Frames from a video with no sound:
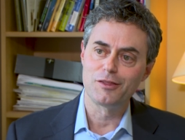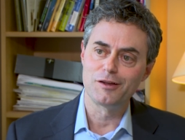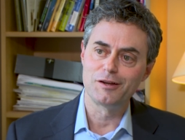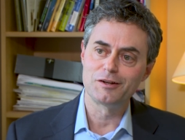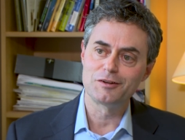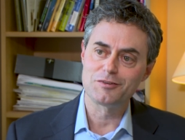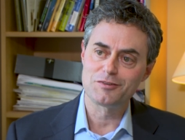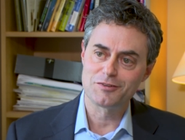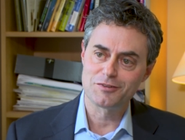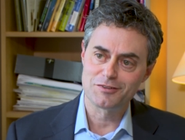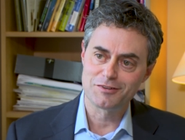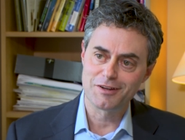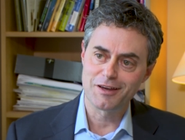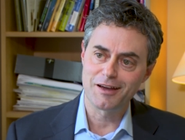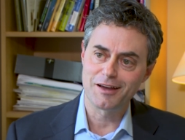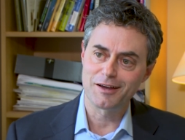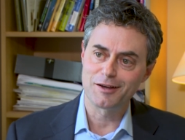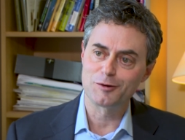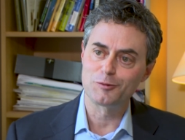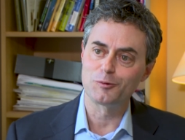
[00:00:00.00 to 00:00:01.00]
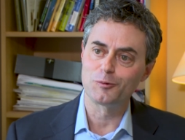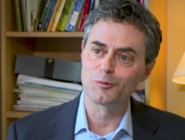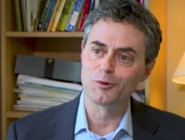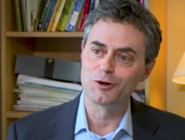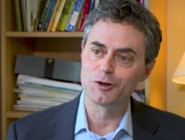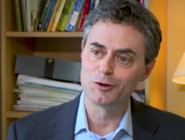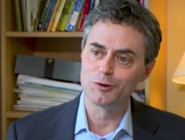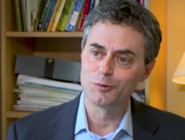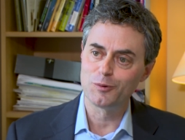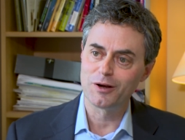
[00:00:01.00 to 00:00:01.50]
instead
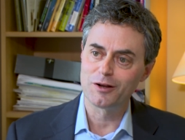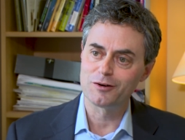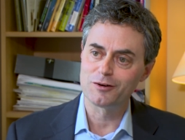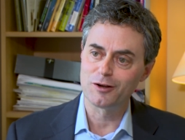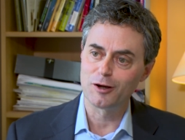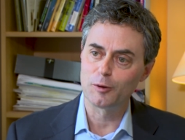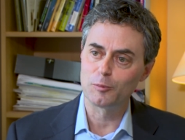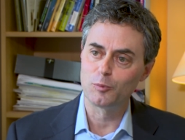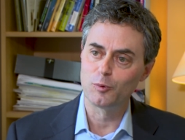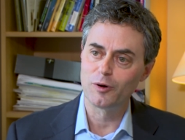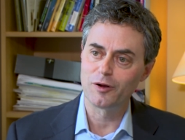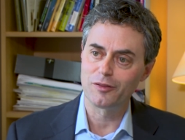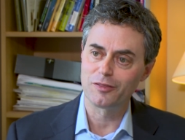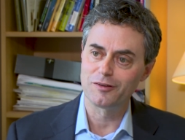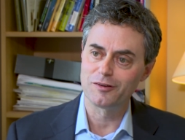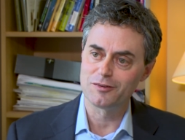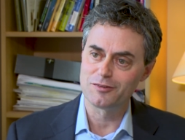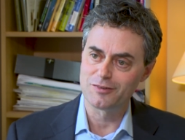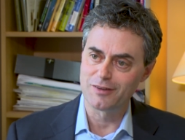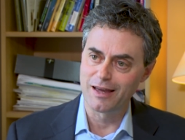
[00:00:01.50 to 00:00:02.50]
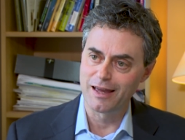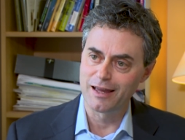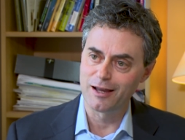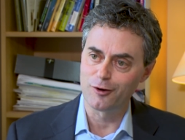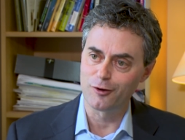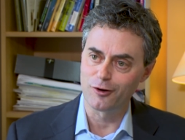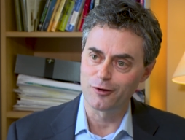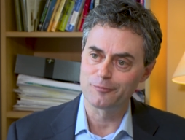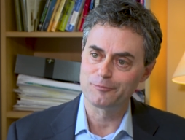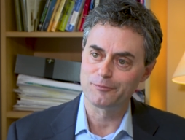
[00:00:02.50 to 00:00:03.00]
what you end up with is
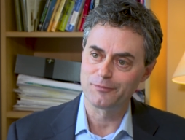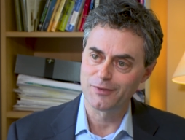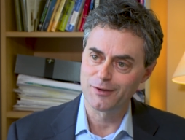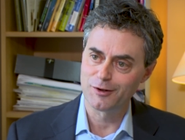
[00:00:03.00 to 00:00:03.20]
anger.